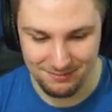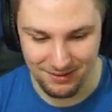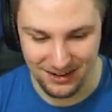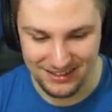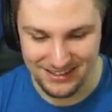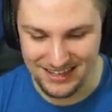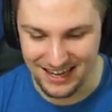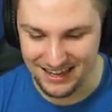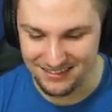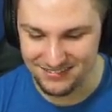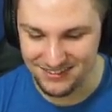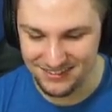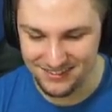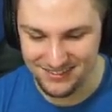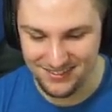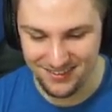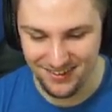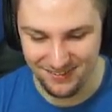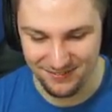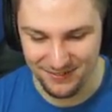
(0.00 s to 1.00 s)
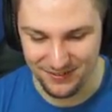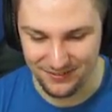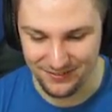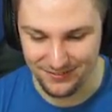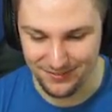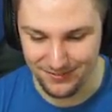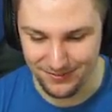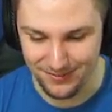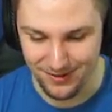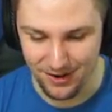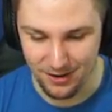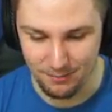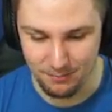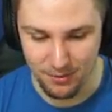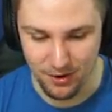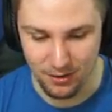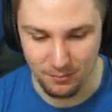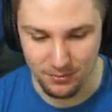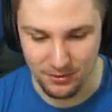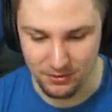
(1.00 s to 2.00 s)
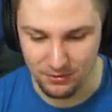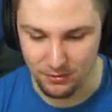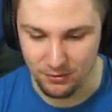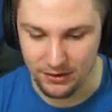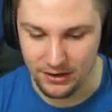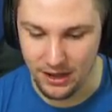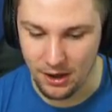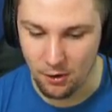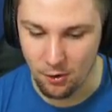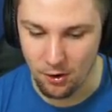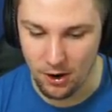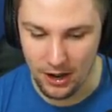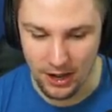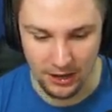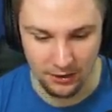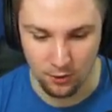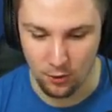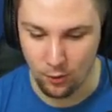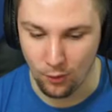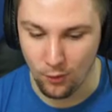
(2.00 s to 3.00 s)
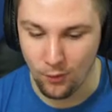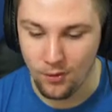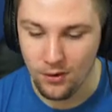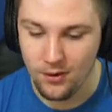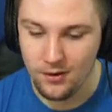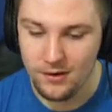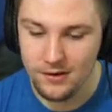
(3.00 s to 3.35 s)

my gaming stuff is not popular at, at all.